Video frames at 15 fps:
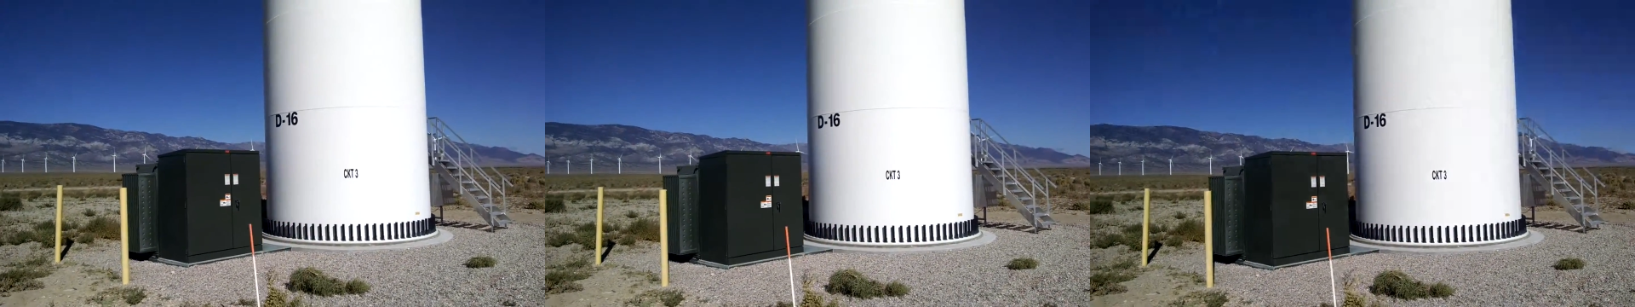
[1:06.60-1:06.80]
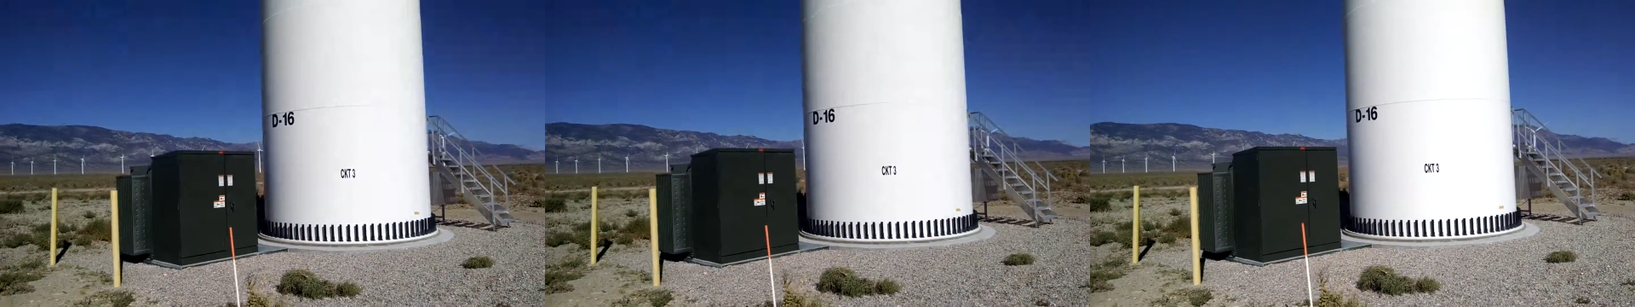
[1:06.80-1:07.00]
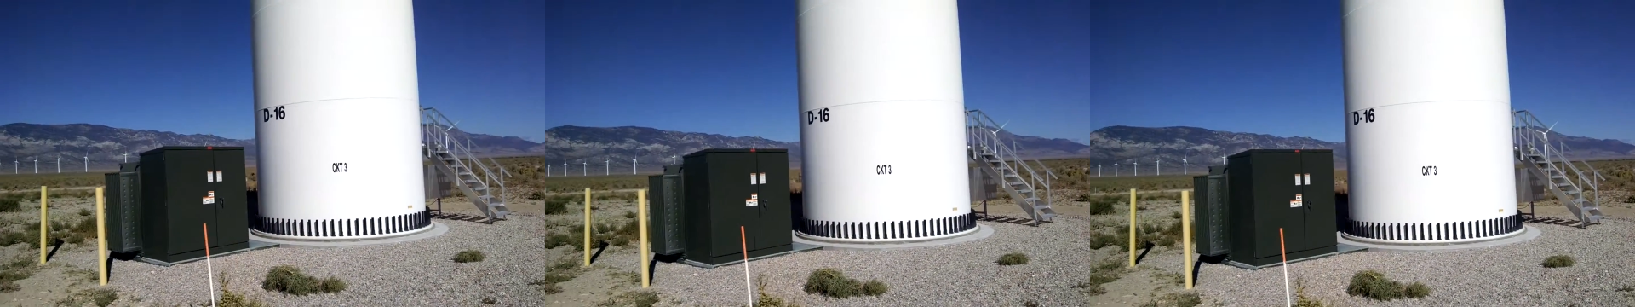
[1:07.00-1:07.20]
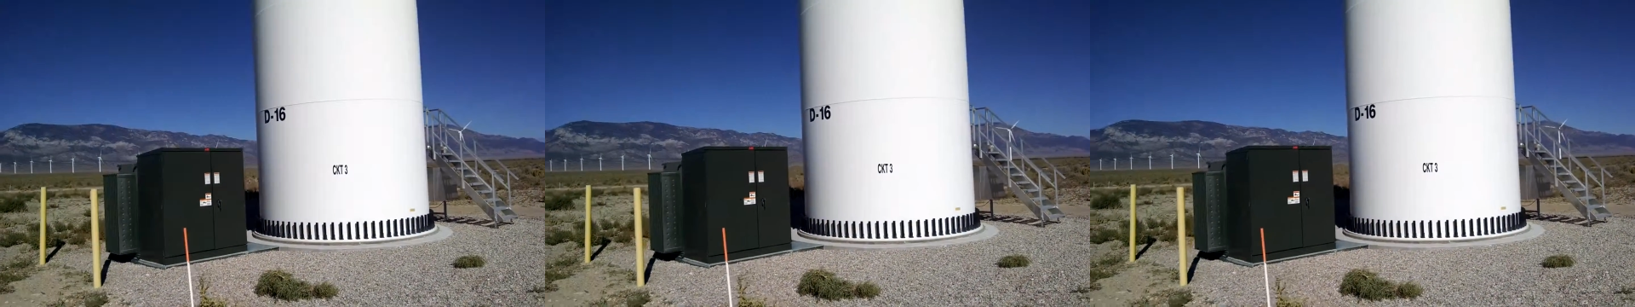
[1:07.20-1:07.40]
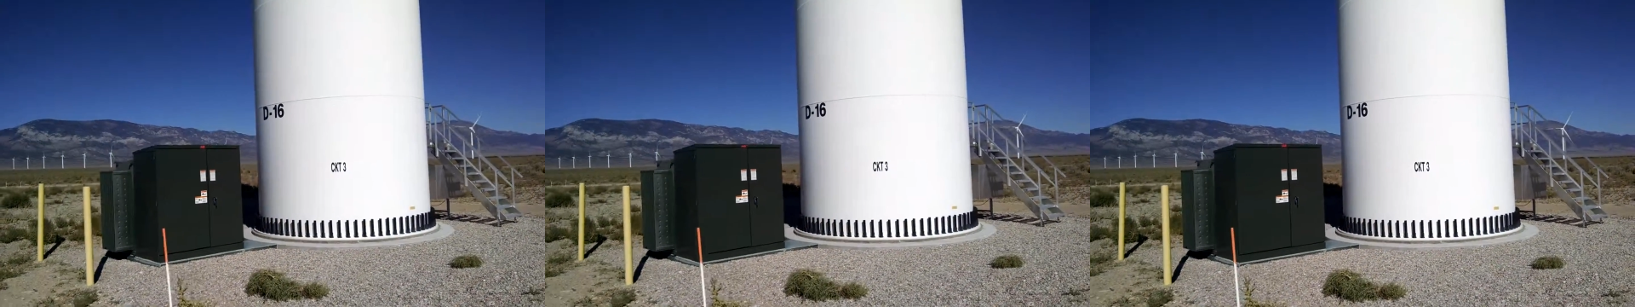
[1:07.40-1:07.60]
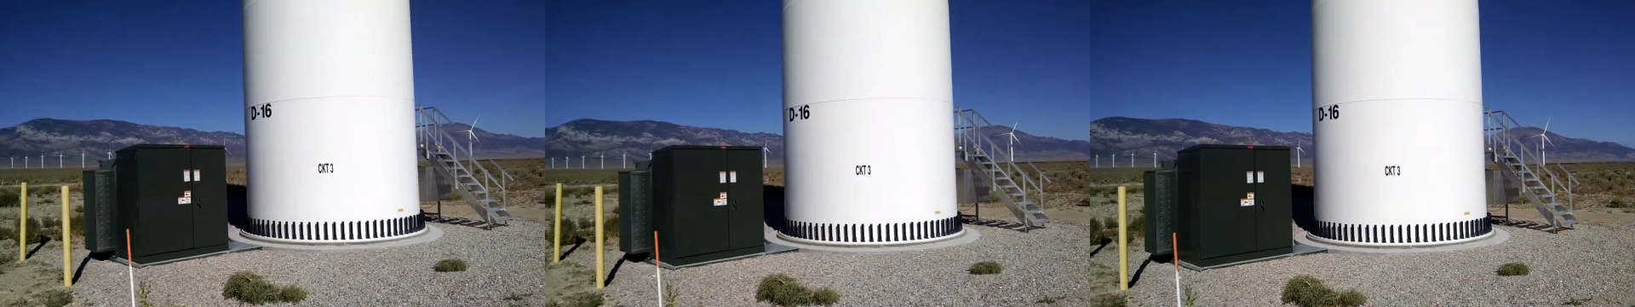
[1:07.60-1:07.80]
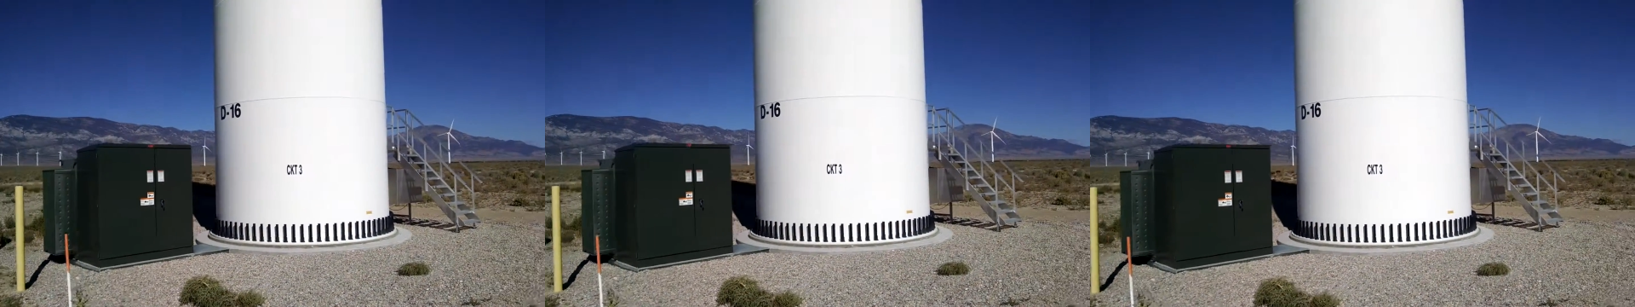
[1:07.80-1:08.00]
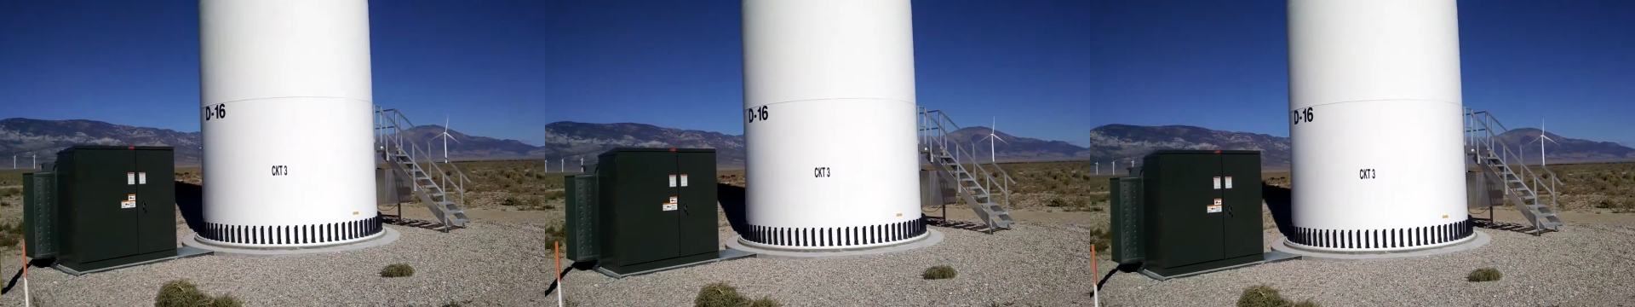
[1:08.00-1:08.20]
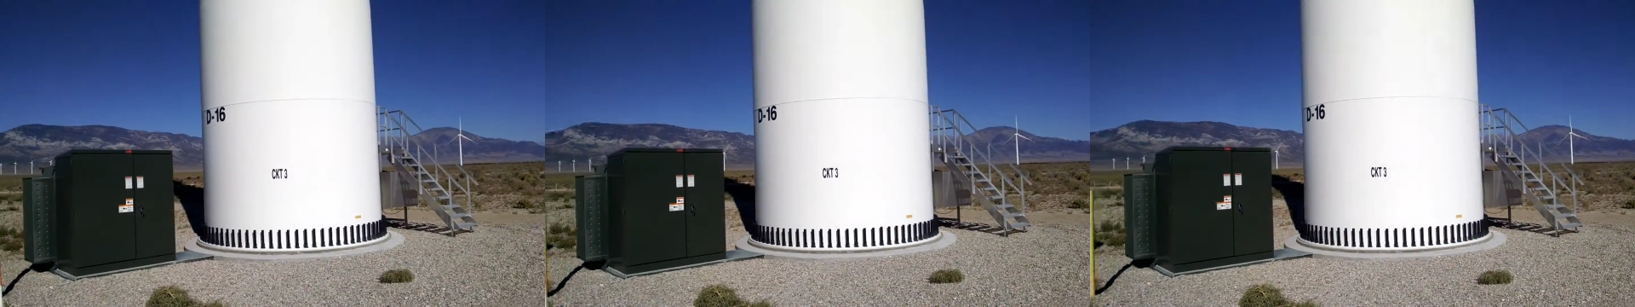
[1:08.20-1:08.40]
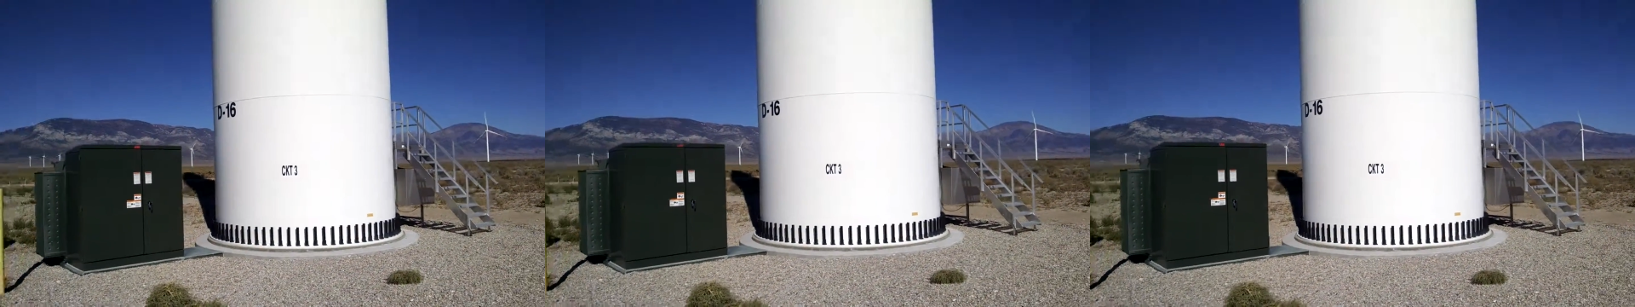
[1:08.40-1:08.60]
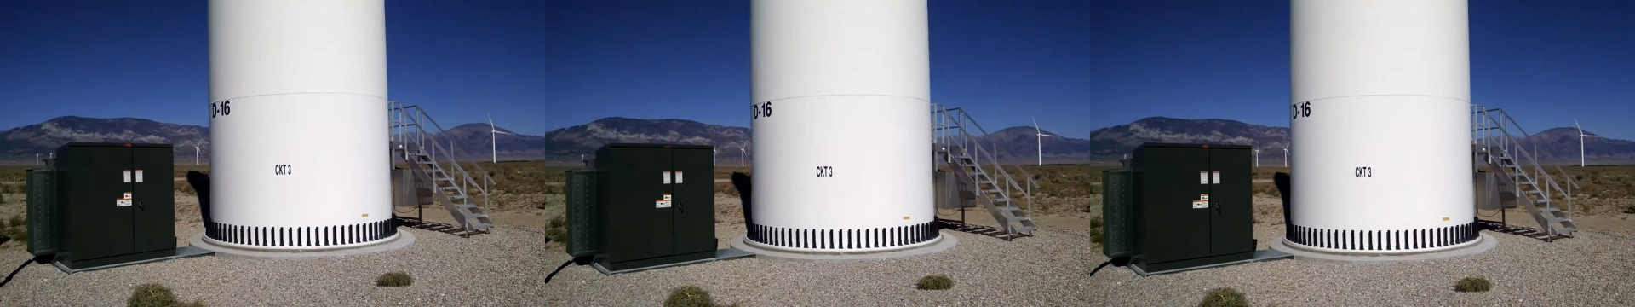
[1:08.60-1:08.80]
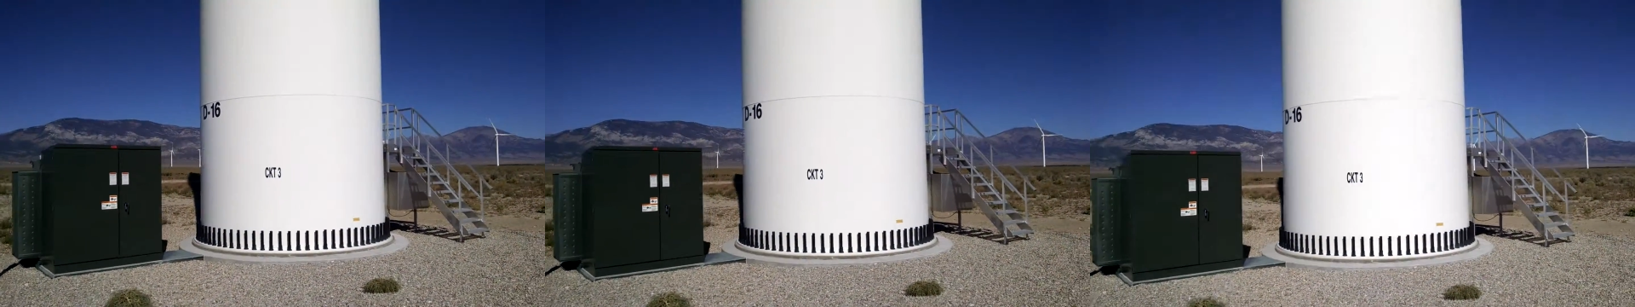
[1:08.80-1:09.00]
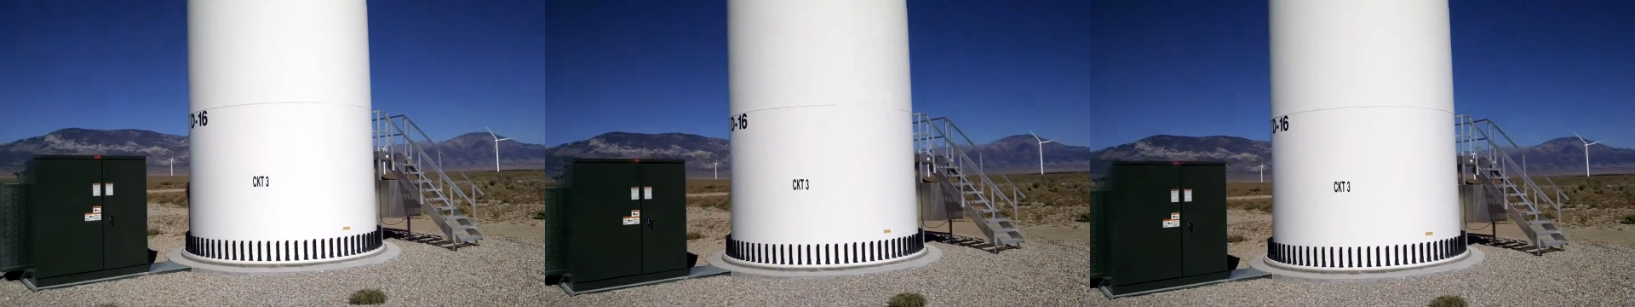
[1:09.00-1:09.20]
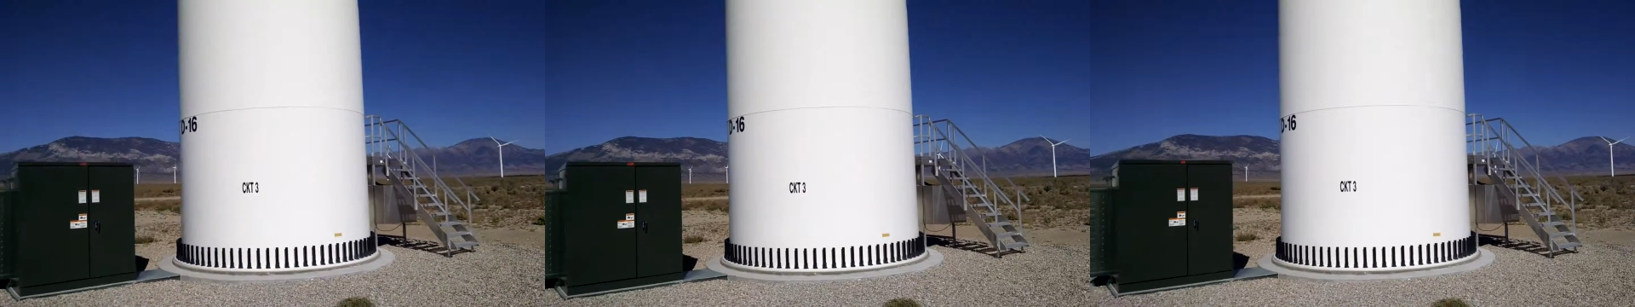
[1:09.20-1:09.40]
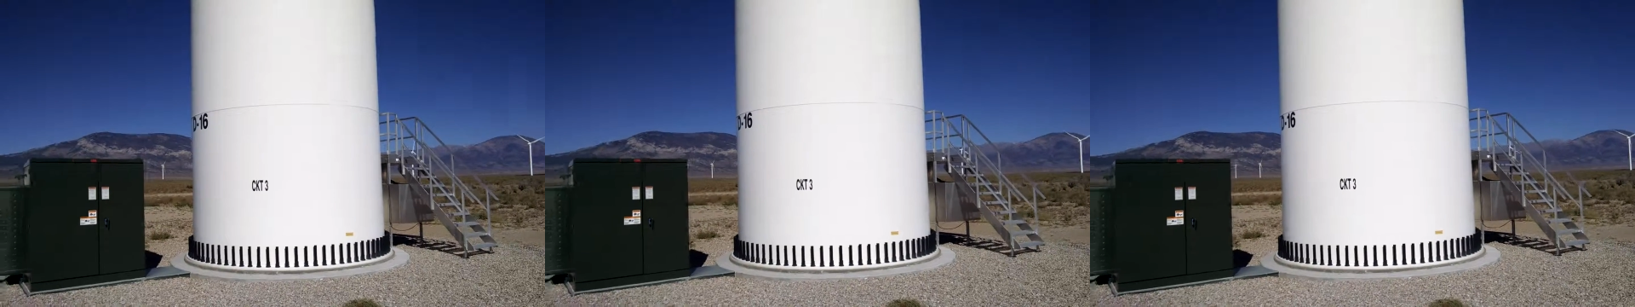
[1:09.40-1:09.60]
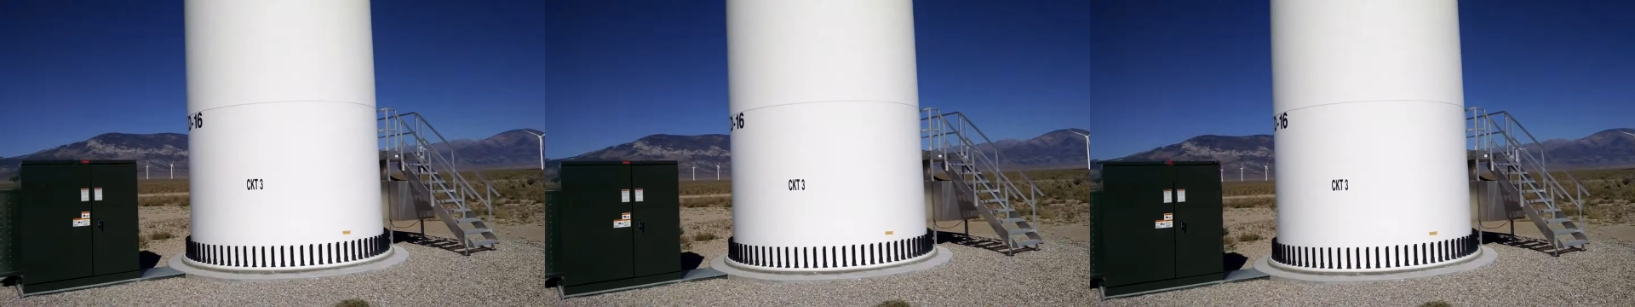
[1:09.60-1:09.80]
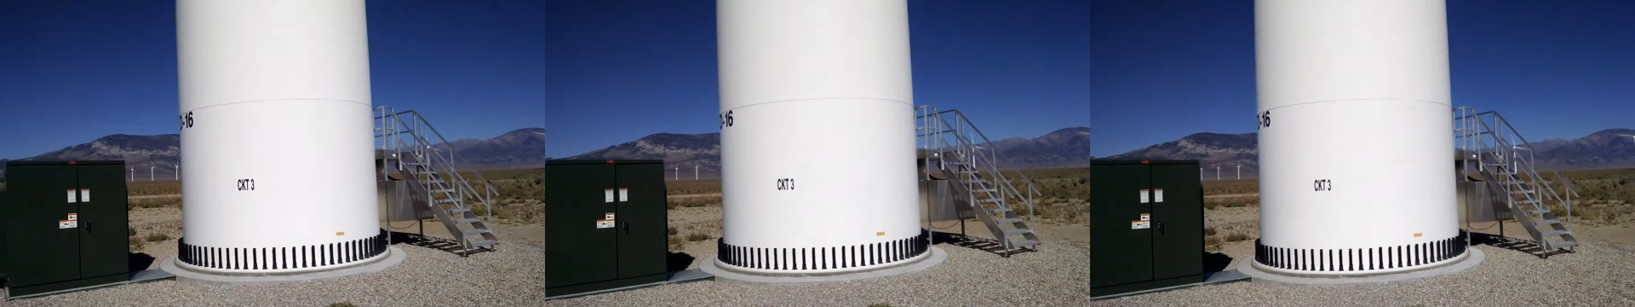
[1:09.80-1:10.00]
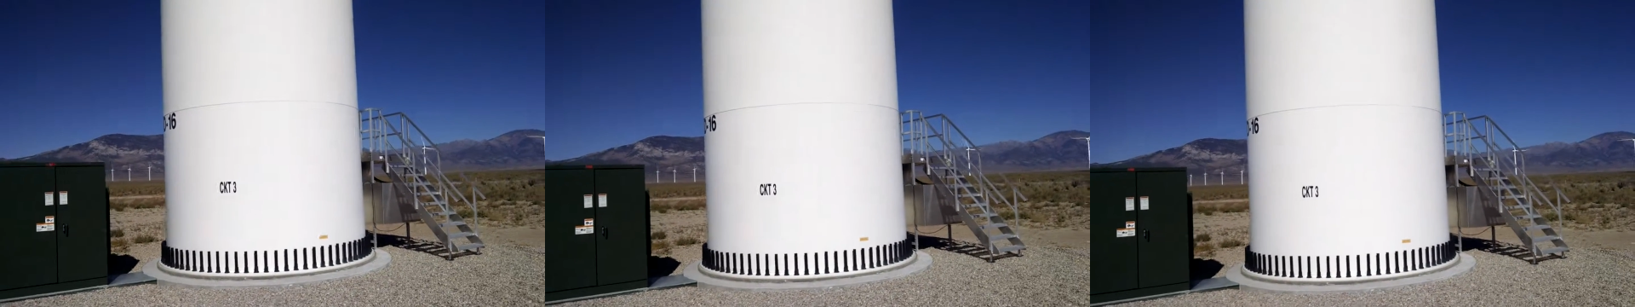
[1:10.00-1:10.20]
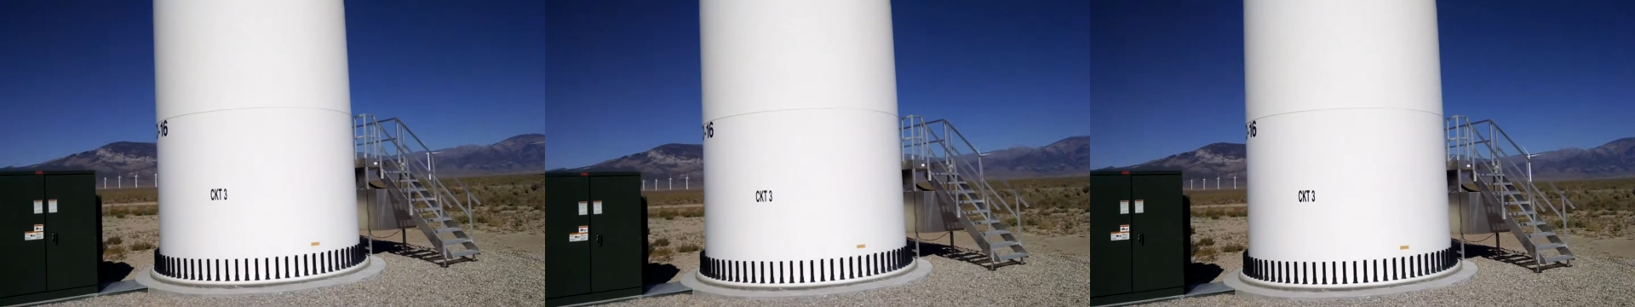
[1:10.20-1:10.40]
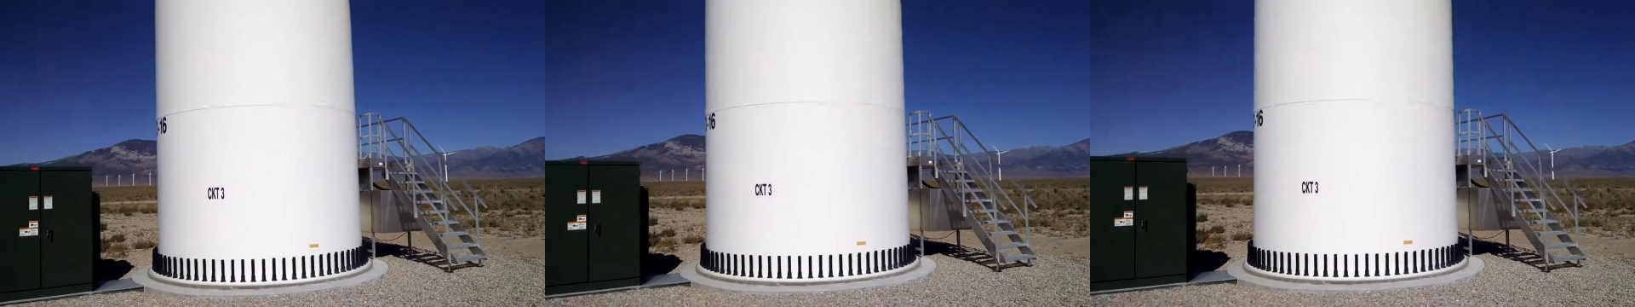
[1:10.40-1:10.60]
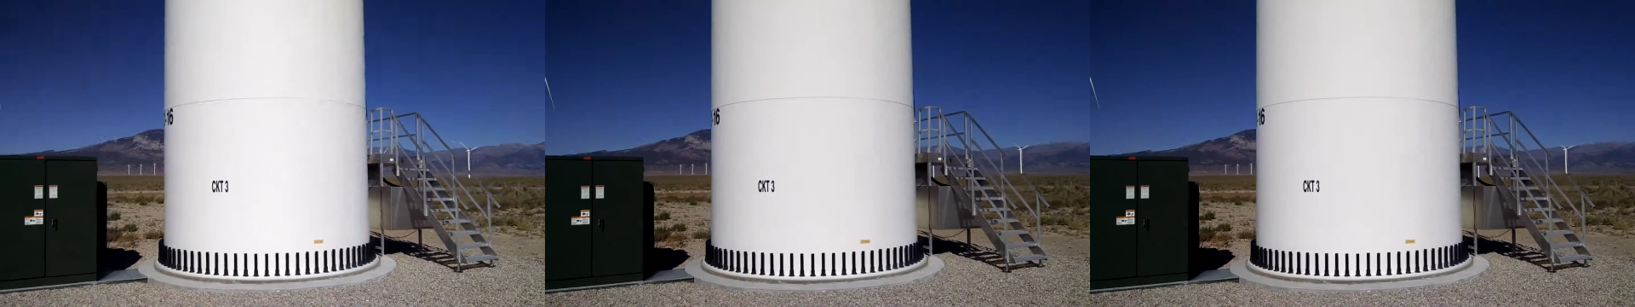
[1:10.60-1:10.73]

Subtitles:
No face is visible, so there are no lips to read.